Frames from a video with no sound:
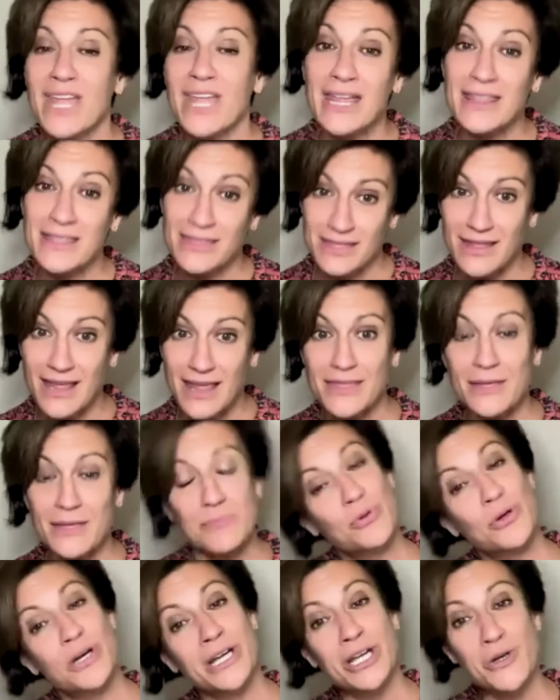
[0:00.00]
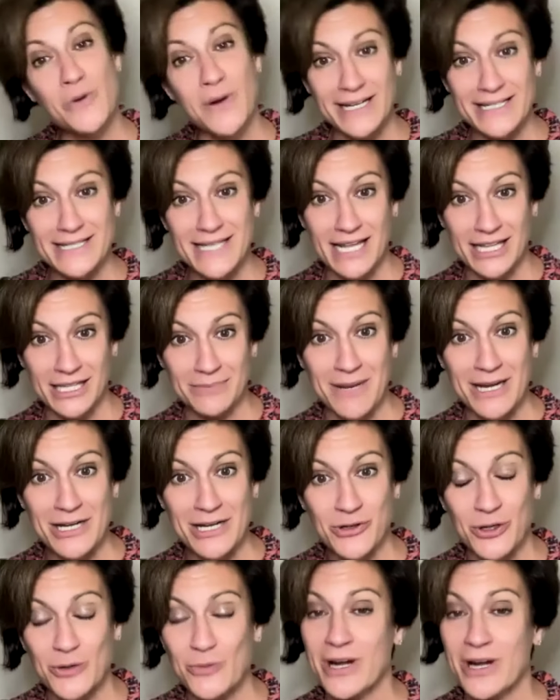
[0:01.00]
And the boy who I silent
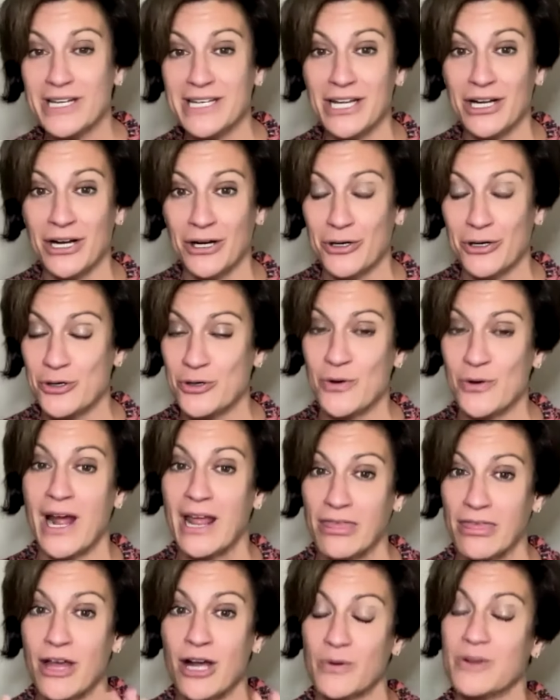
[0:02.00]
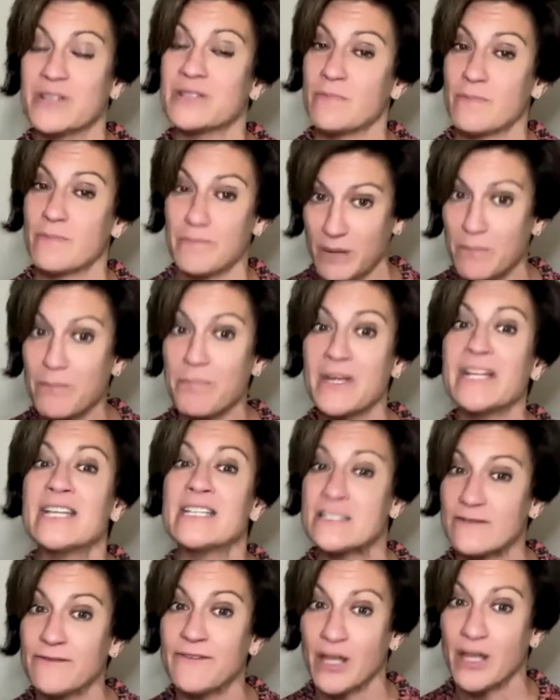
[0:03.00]
mentored one year, who I thought was the
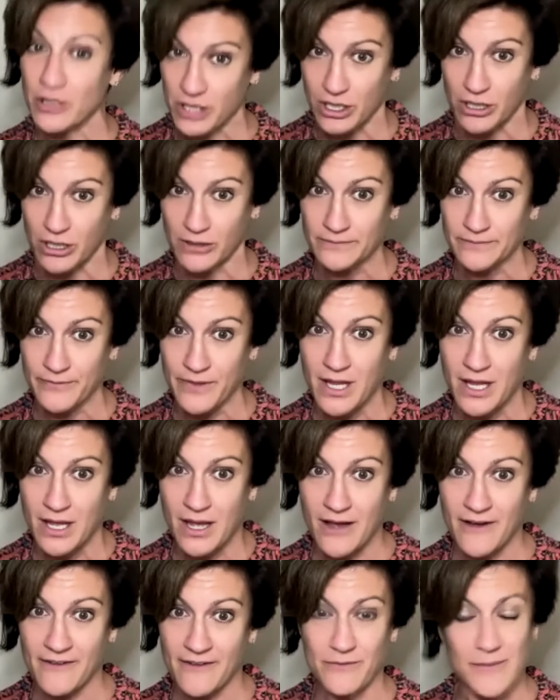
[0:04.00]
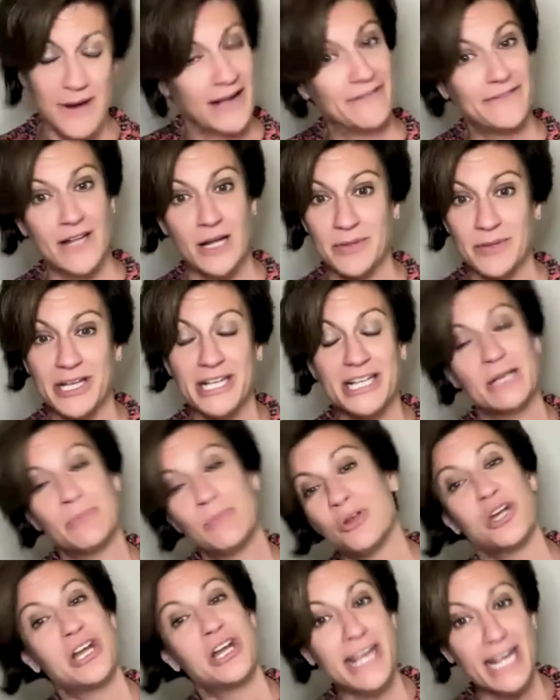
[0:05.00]
biggest failure of my family and
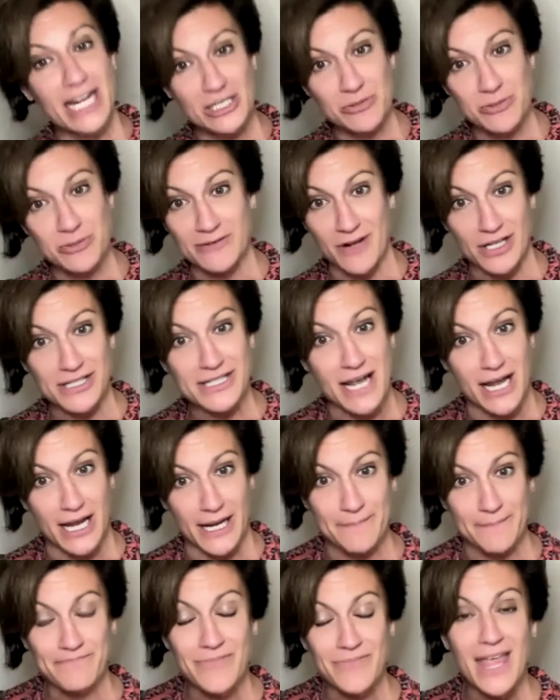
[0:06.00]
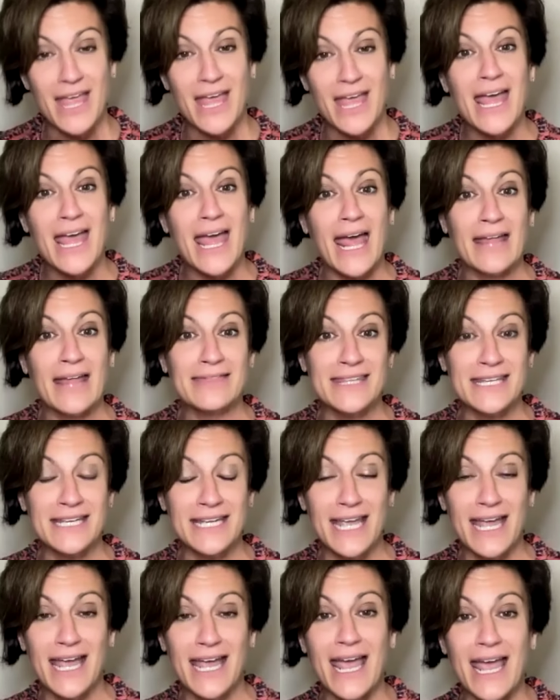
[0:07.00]
community engagement of all time. At
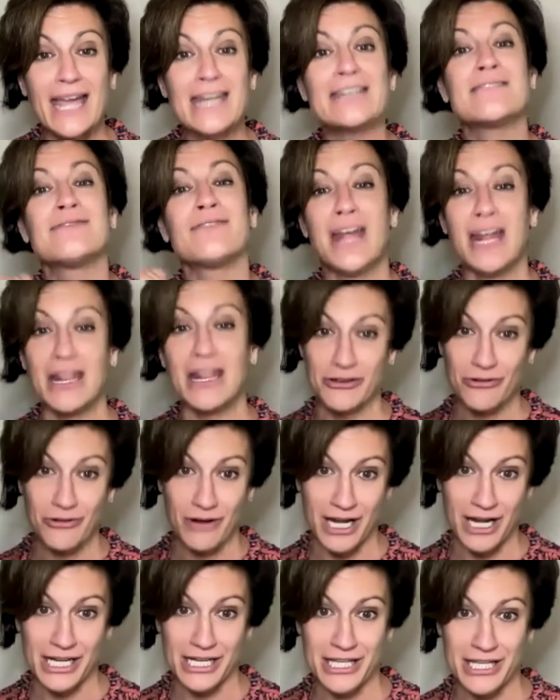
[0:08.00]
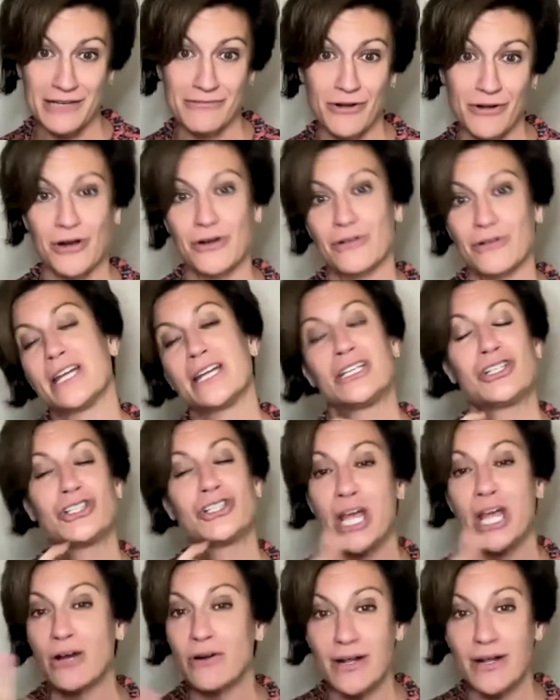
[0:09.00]
the end of 8th grade, he wrote, like,
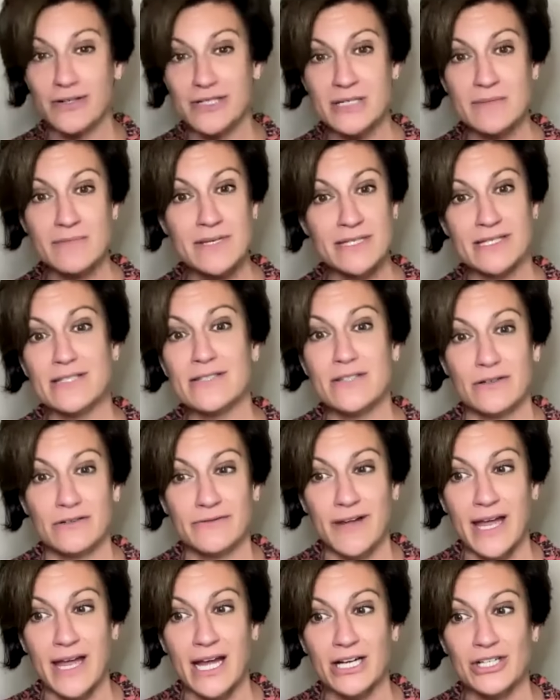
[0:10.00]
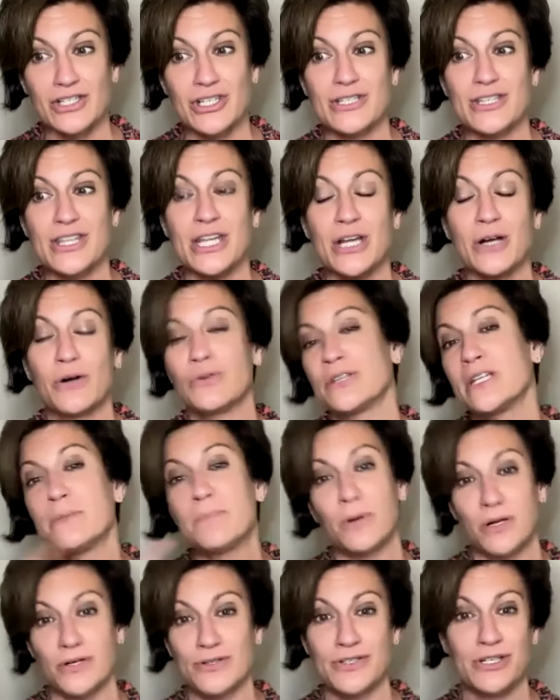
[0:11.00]
shout out to Mrs. Novak. She's the only
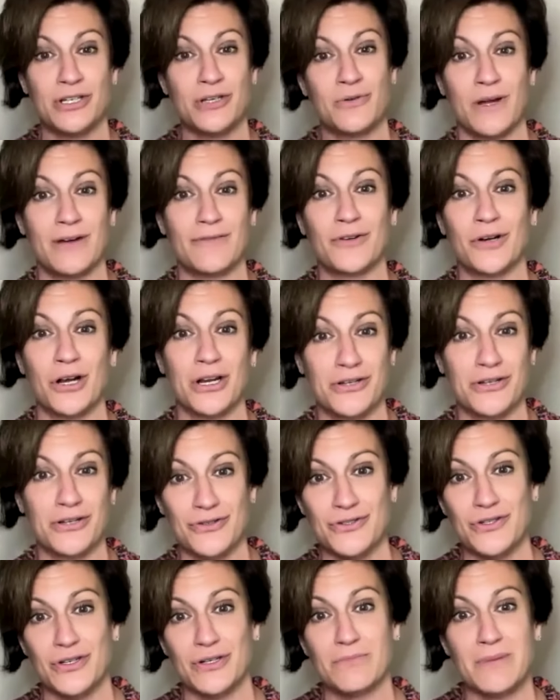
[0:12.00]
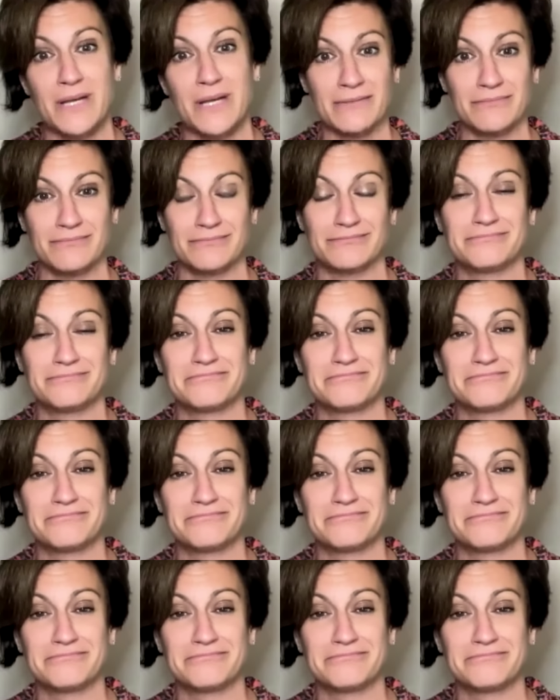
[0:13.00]
person who ever understood me.